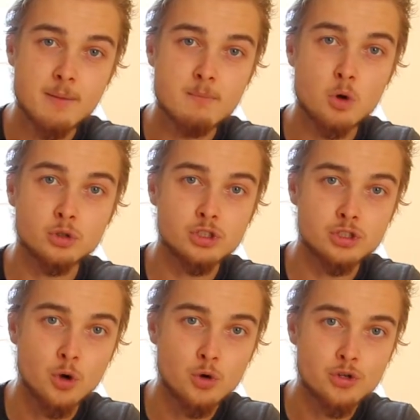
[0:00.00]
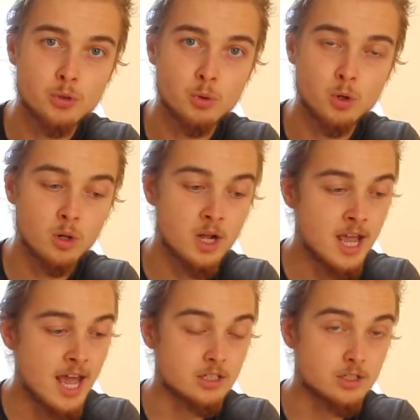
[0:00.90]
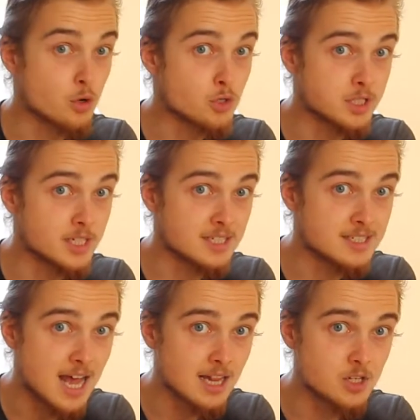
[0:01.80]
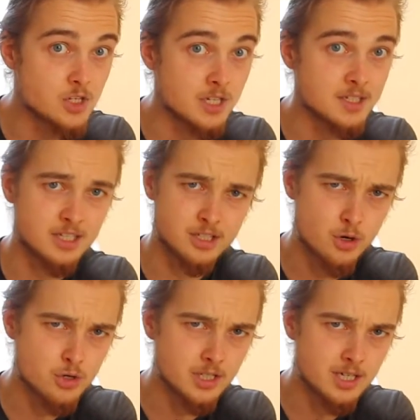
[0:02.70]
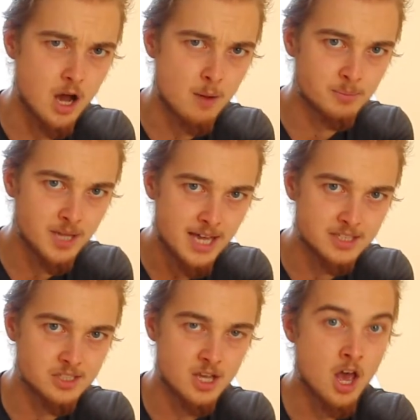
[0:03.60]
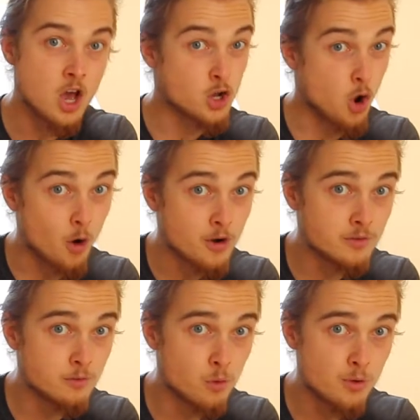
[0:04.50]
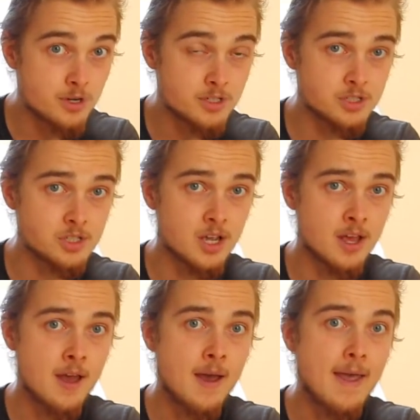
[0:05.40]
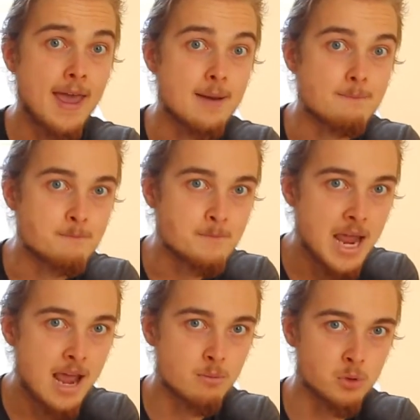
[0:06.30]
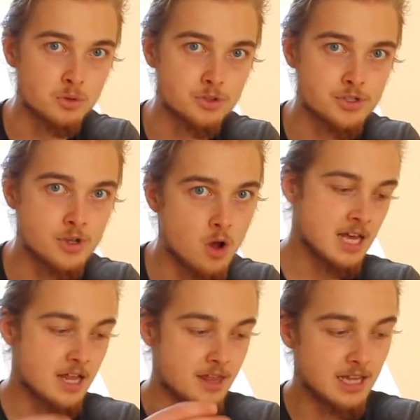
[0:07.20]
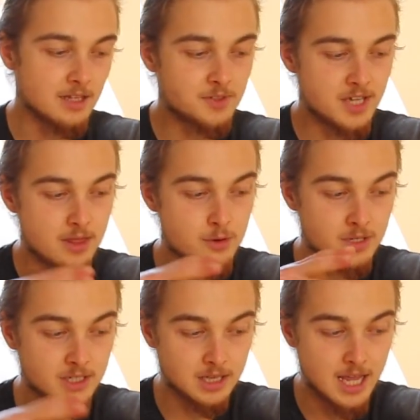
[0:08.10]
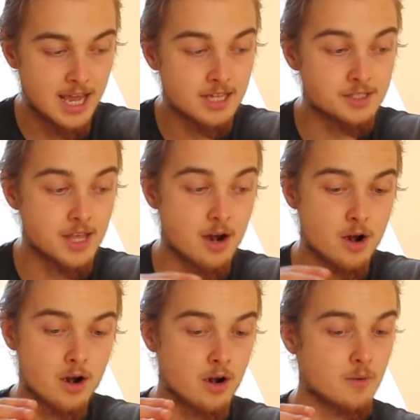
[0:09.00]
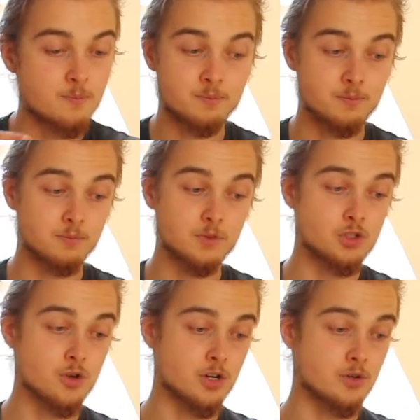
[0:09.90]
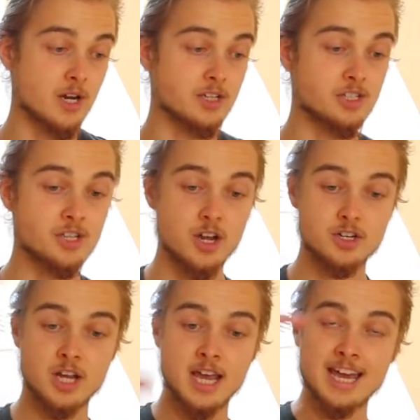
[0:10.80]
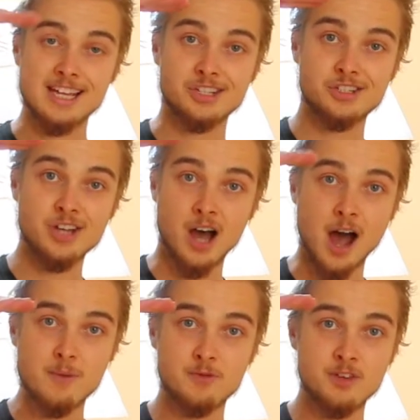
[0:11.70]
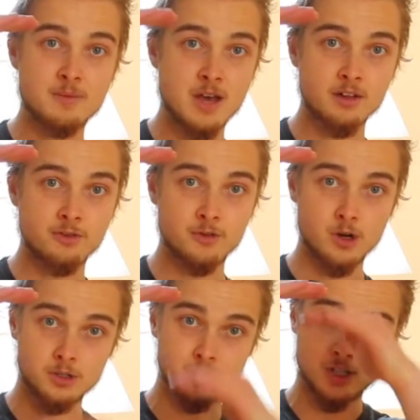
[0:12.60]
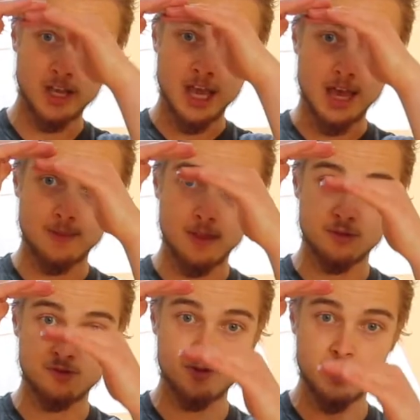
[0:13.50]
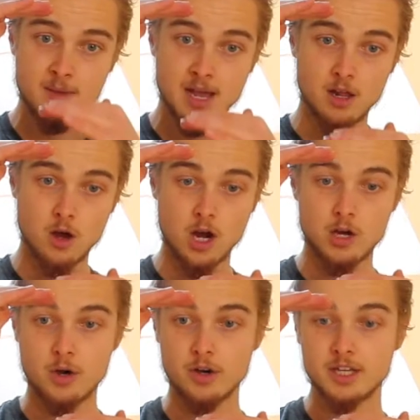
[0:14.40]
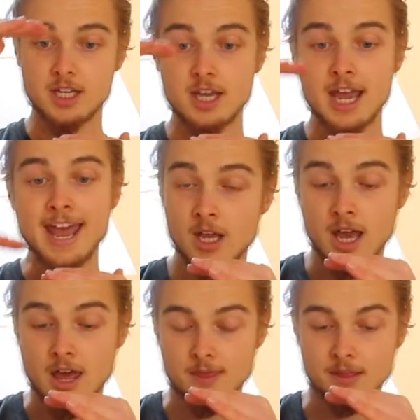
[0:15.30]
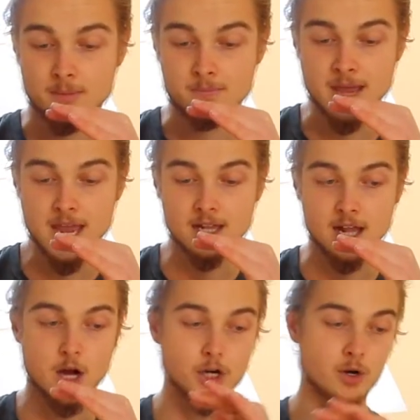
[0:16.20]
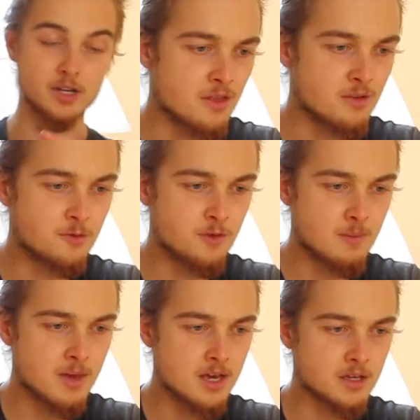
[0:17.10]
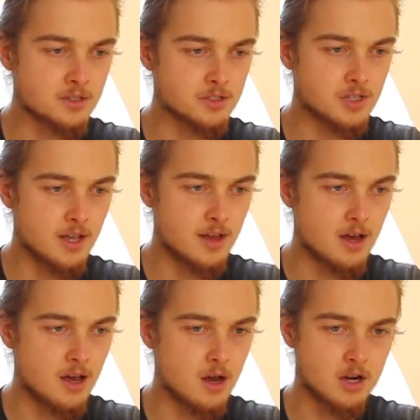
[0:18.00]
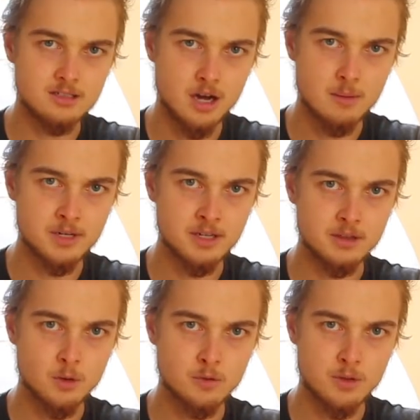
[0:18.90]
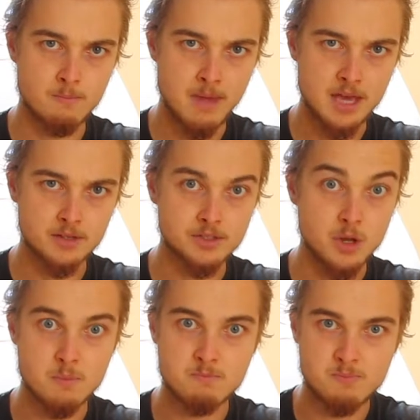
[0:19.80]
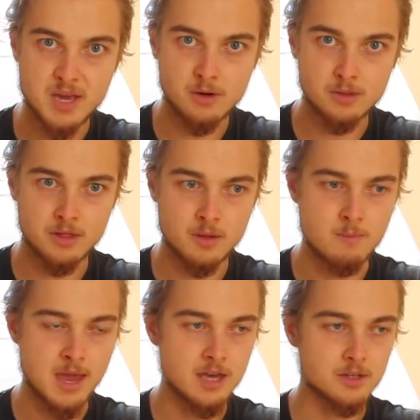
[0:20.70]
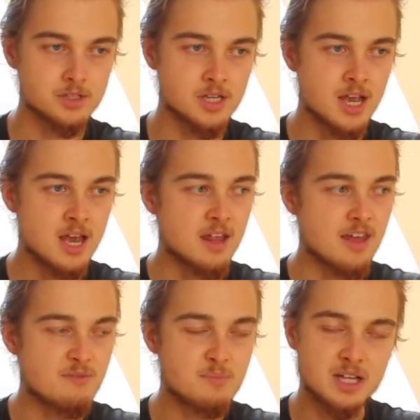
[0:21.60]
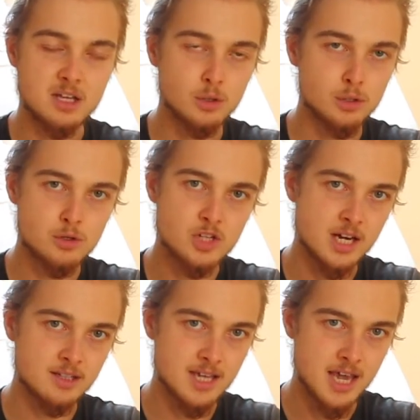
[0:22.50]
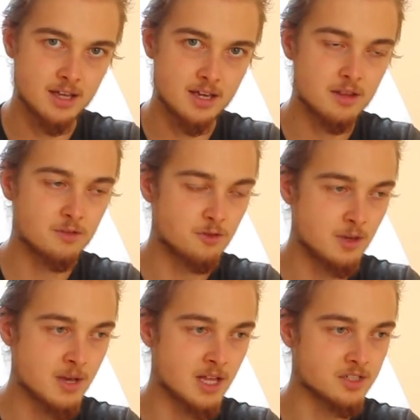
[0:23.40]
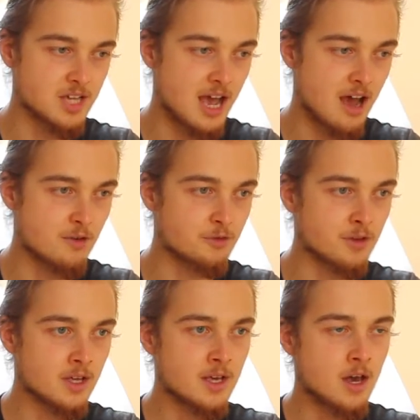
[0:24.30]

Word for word: the most sociable and socially intelligent and socially complex carnivores and mammals. They live together in clans that are structured as such. It's top female first, and then the female hierarchy, and then the male hierarchy. The females uh, are dominant over the males, they're bigger than the males, they have peculiar genitalia. The females have